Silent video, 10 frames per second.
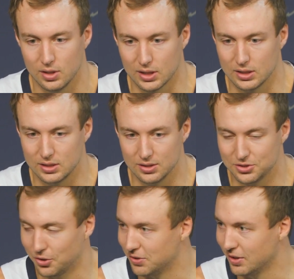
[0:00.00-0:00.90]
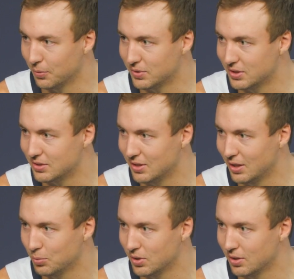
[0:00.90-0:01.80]
like I said, start the year with this
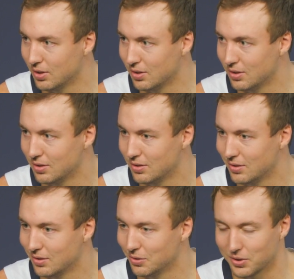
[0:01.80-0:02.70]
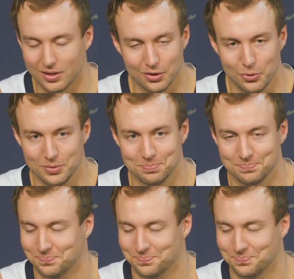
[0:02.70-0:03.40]
team and you know, get it going.